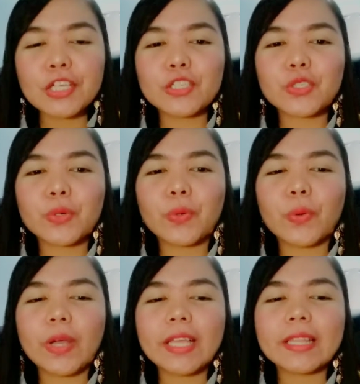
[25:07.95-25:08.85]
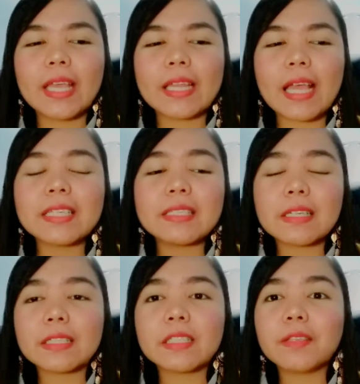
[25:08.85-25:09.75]
So then I
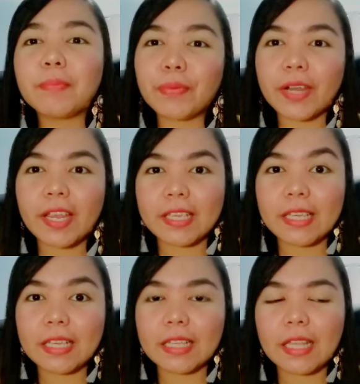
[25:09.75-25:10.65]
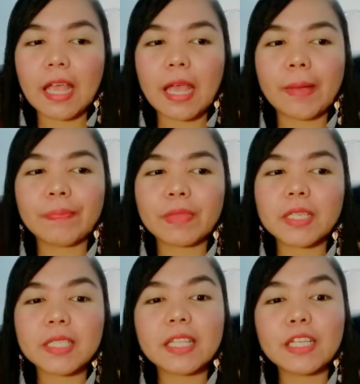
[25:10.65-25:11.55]
started praying na
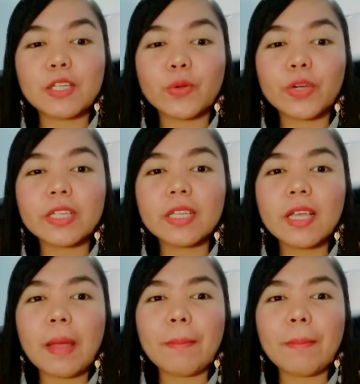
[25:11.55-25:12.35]
sana Lord,